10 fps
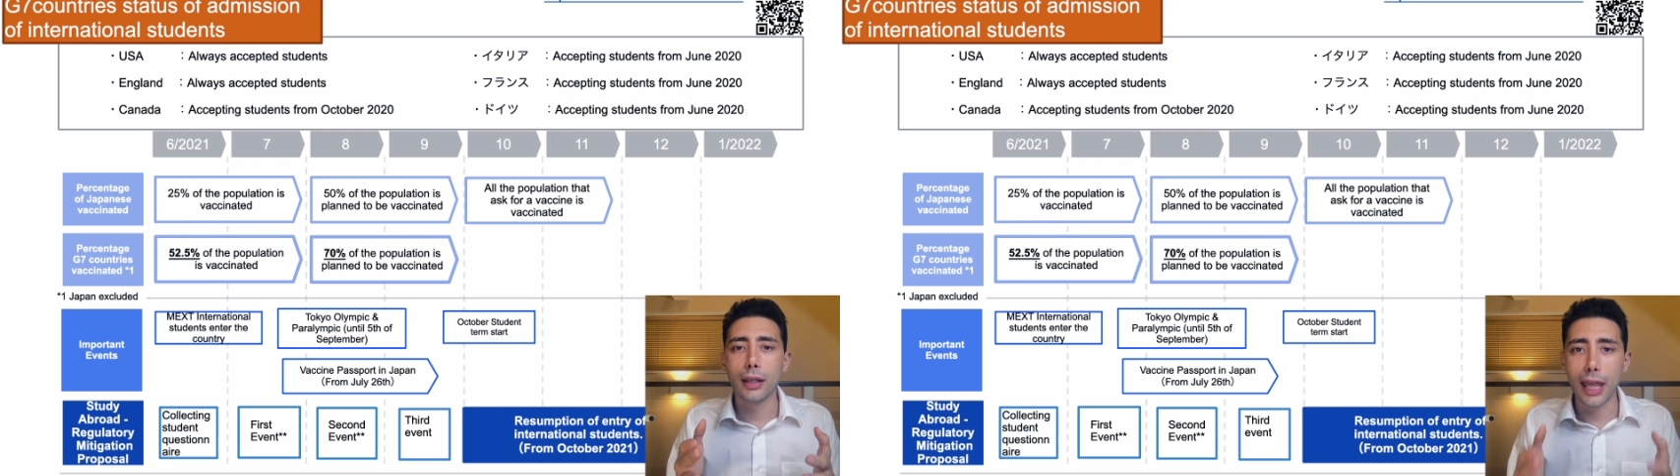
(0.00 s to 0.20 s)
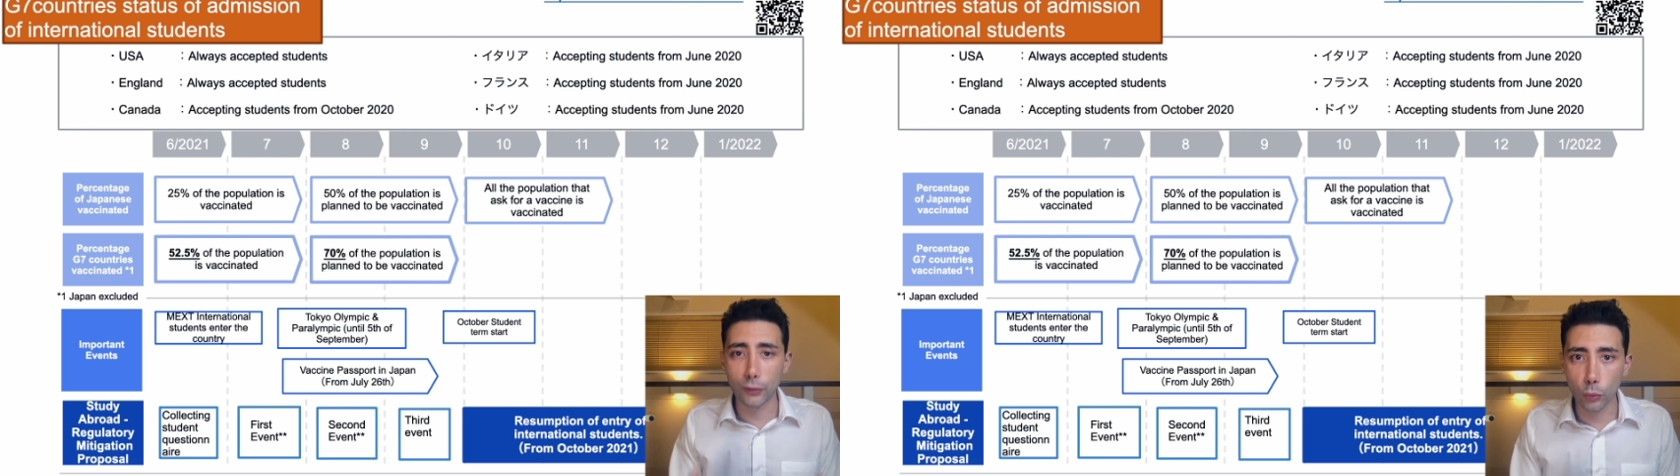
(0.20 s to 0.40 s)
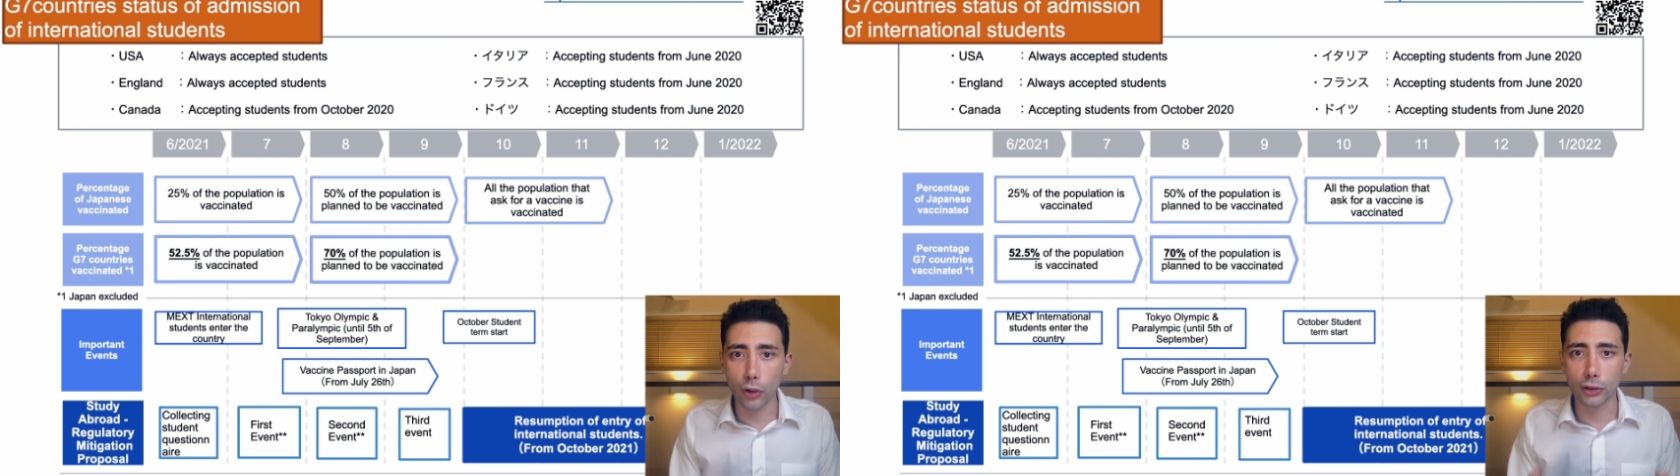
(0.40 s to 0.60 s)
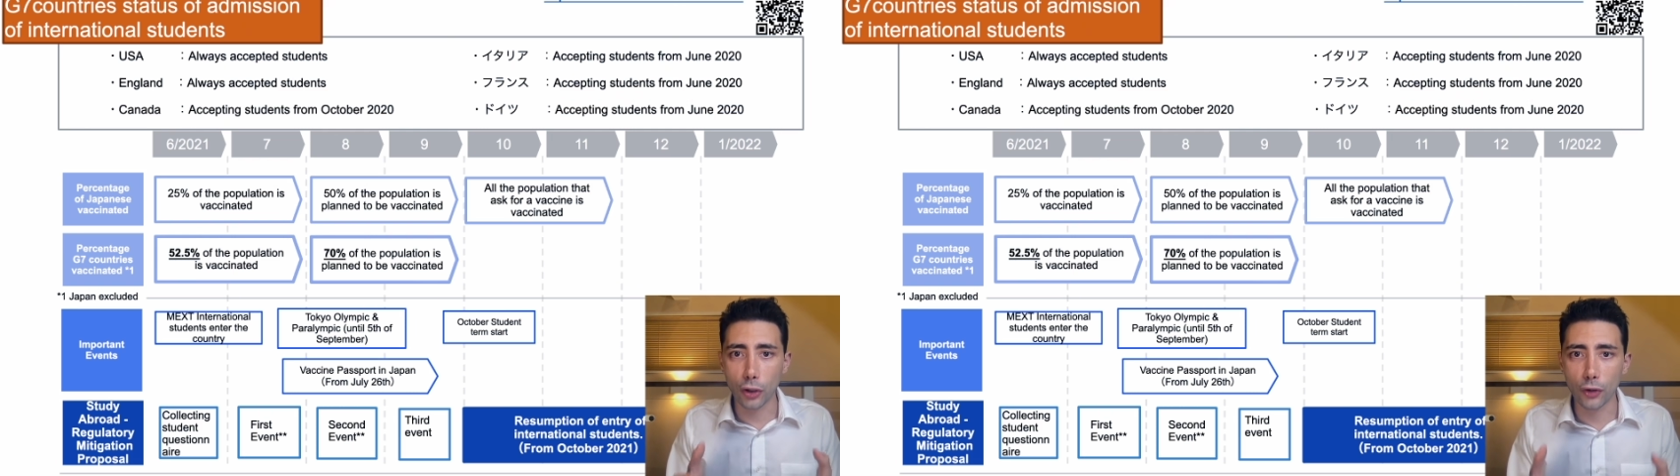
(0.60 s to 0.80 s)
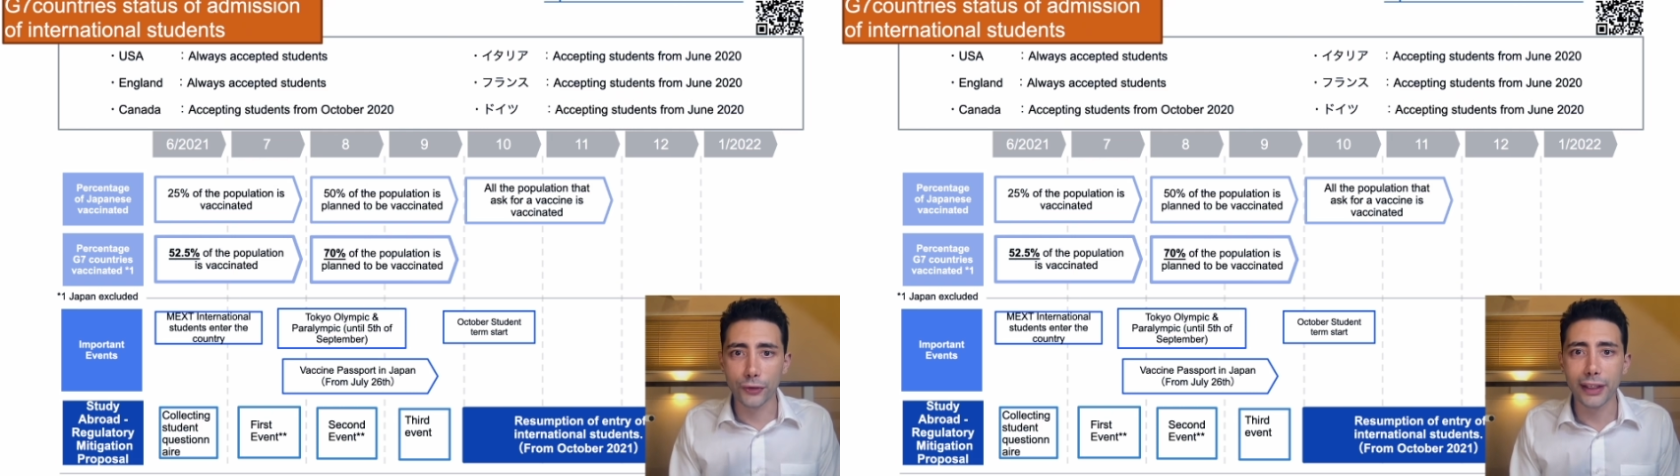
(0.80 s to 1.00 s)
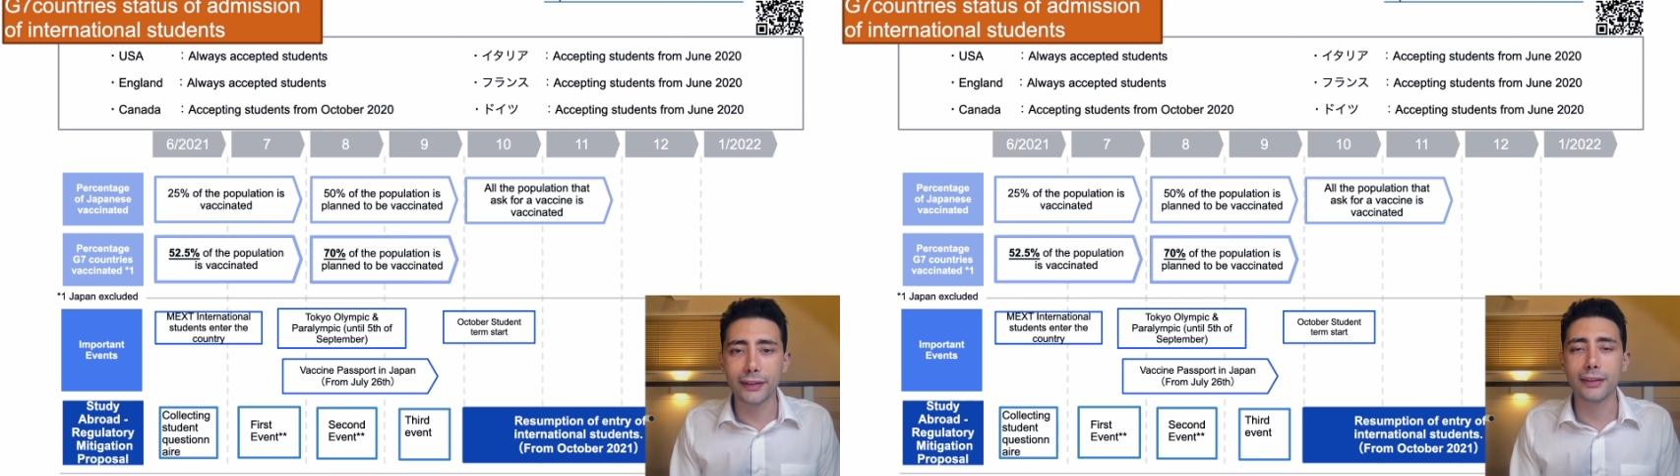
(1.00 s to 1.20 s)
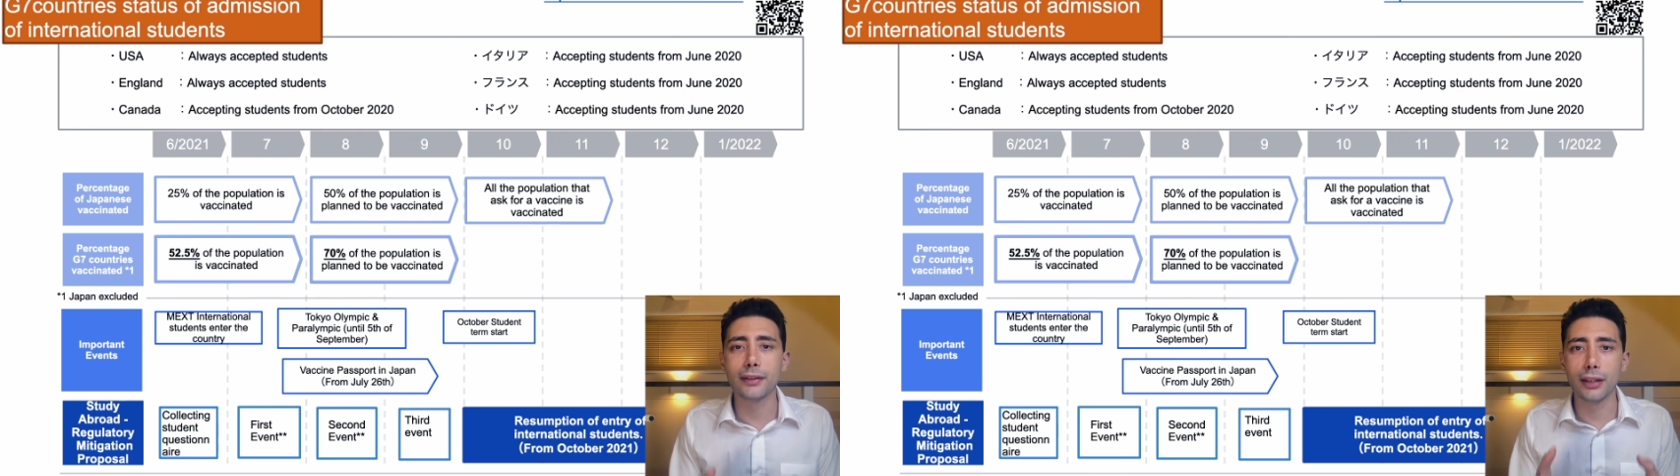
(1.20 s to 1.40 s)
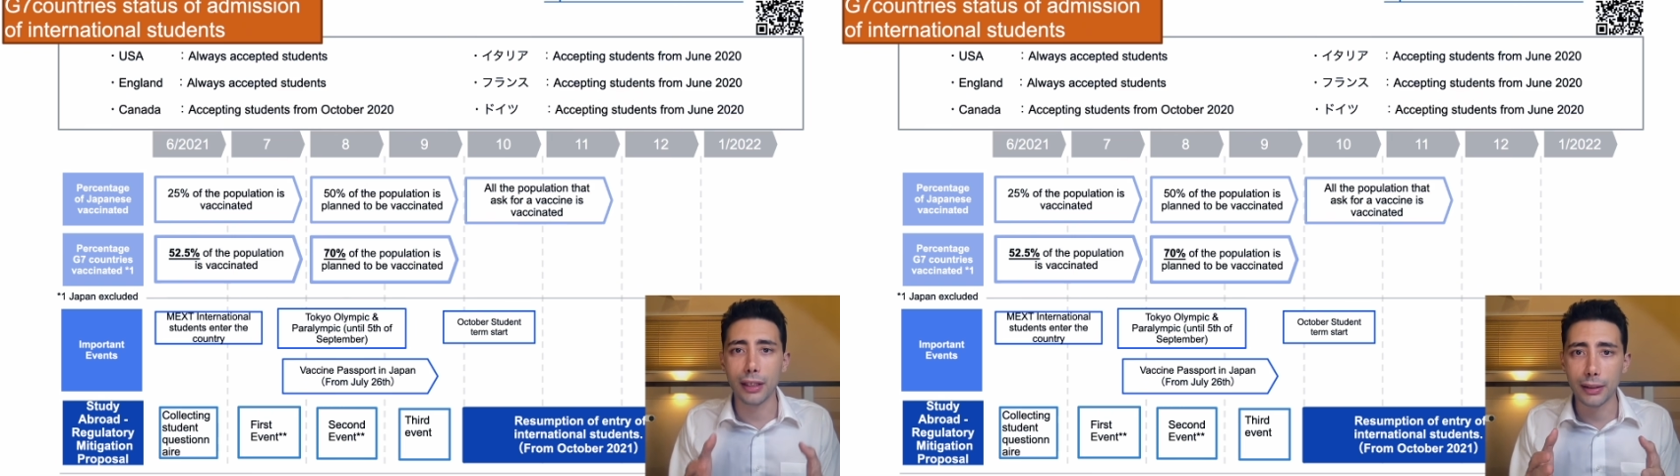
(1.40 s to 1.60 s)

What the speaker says: has worked on this